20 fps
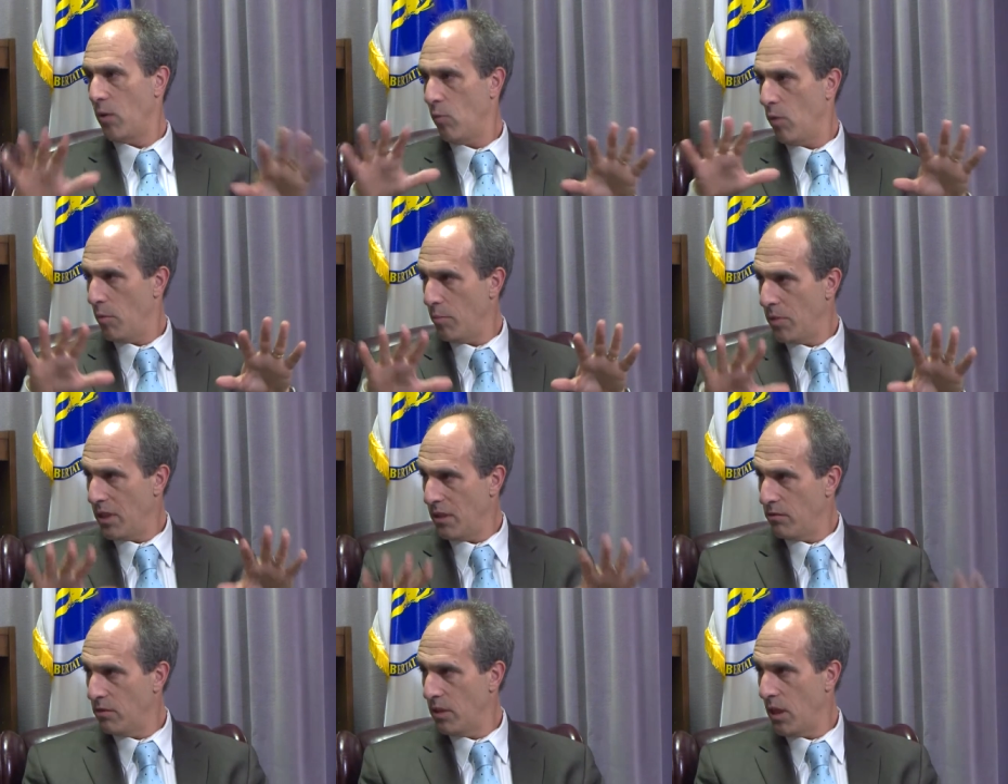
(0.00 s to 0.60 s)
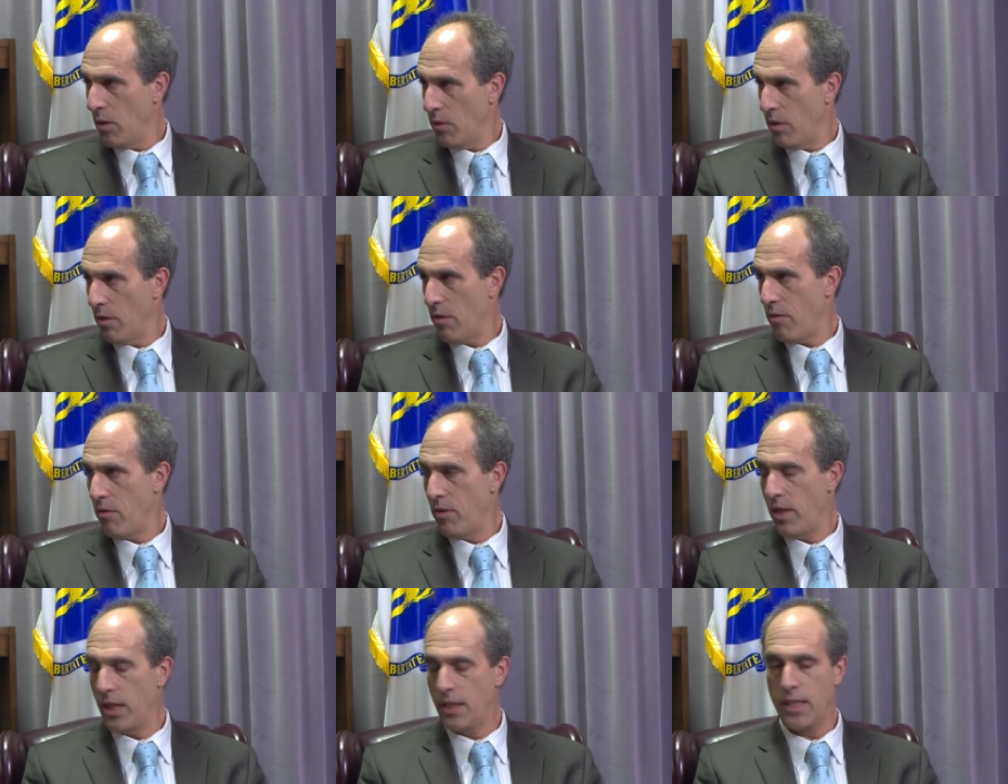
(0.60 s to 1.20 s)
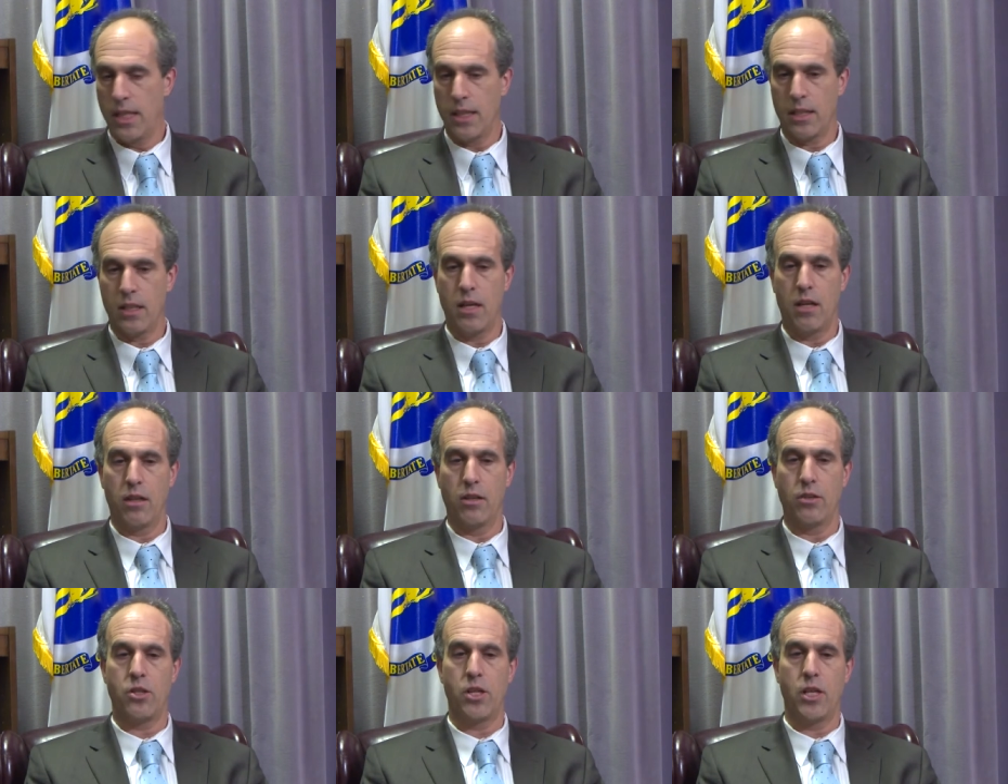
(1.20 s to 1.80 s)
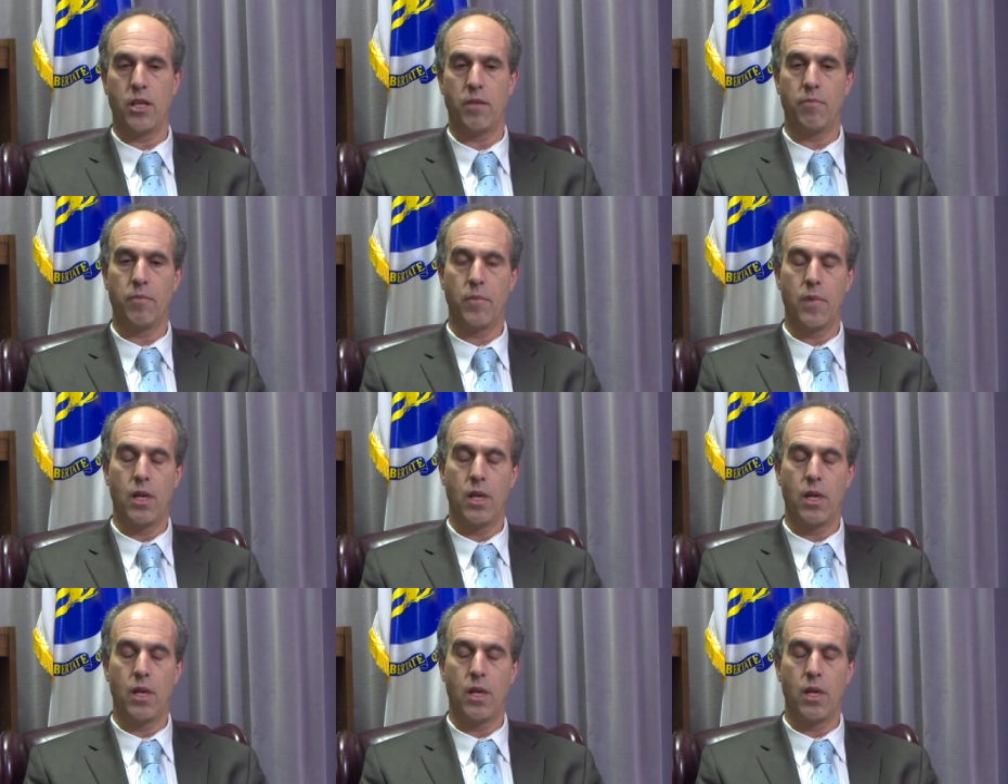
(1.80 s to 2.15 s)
will be lowered through that technology.